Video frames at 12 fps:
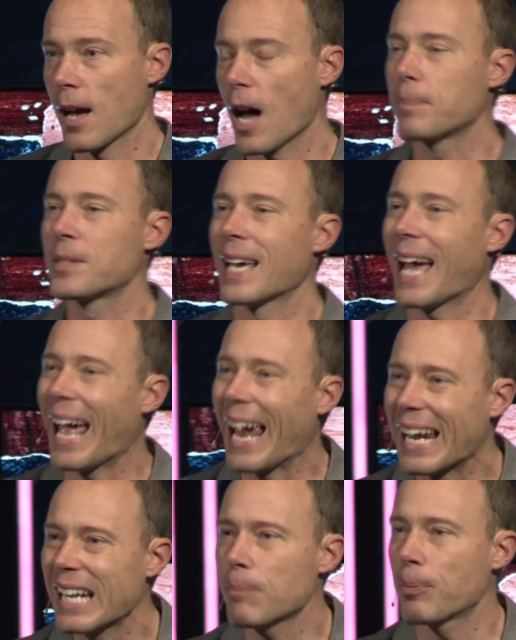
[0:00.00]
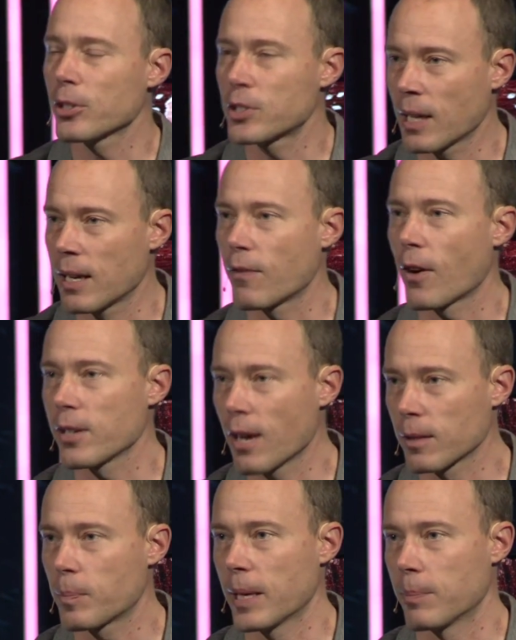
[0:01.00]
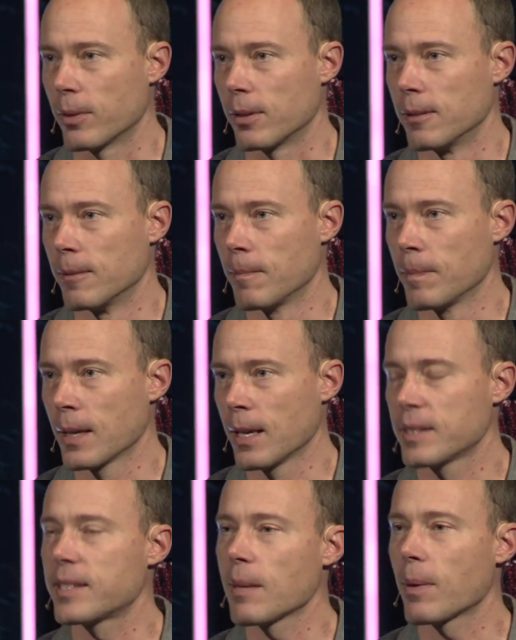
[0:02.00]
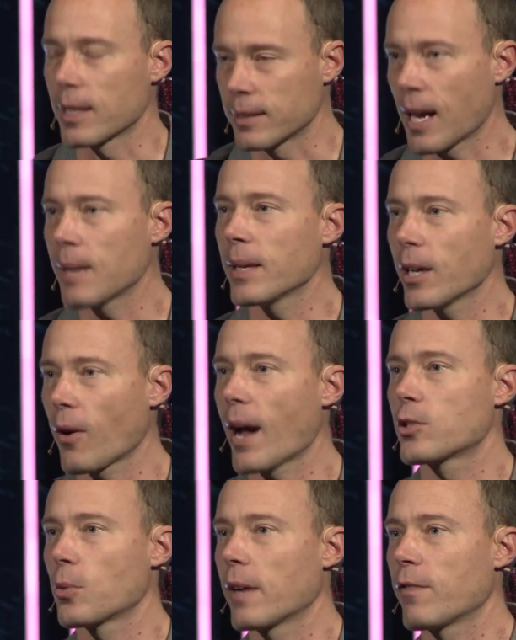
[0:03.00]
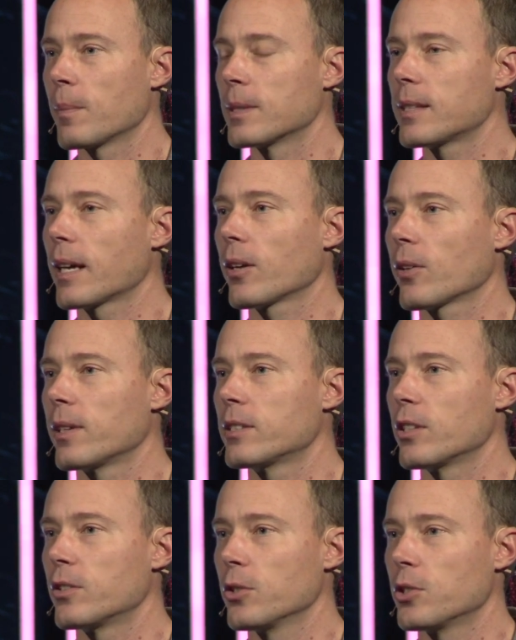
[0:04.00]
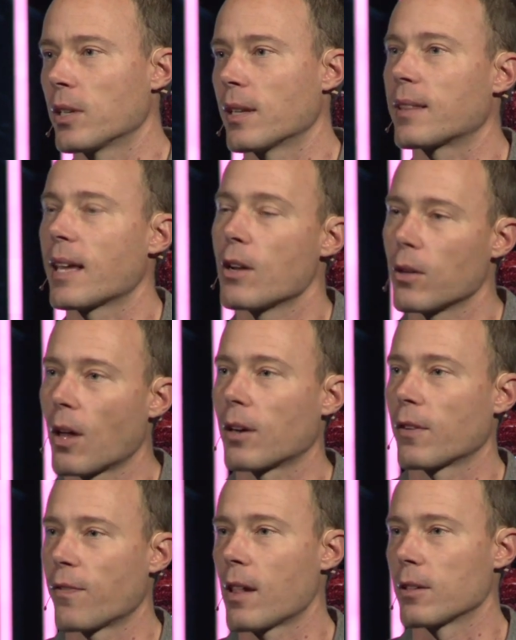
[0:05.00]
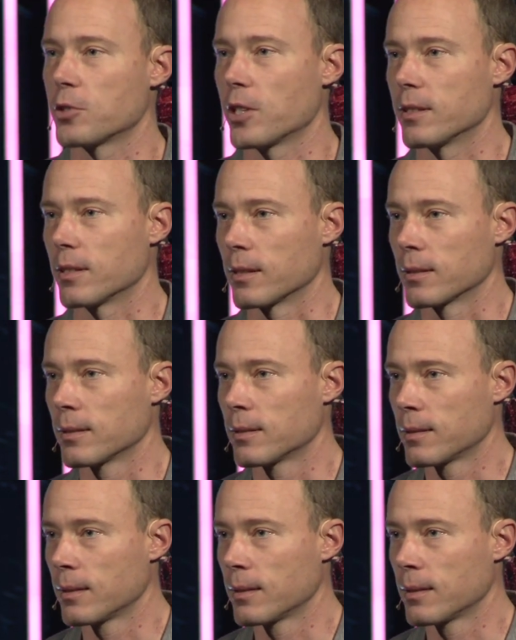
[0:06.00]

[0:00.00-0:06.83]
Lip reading: up to 80% of our young people say by the time they graduate from a secular institution that they no longer follow Jesus.